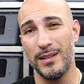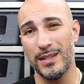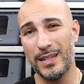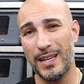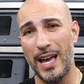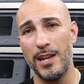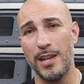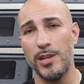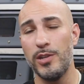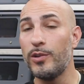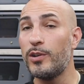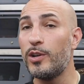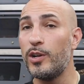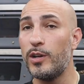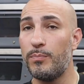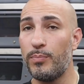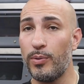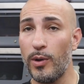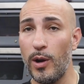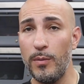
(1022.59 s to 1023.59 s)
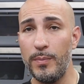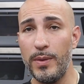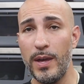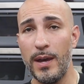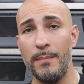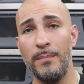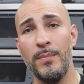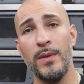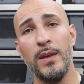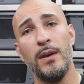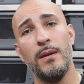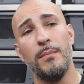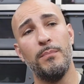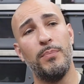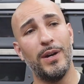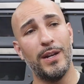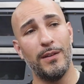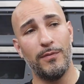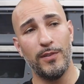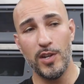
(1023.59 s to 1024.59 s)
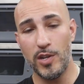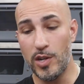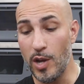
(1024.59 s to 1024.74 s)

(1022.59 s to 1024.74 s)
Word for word: Again, you could probe them, but if you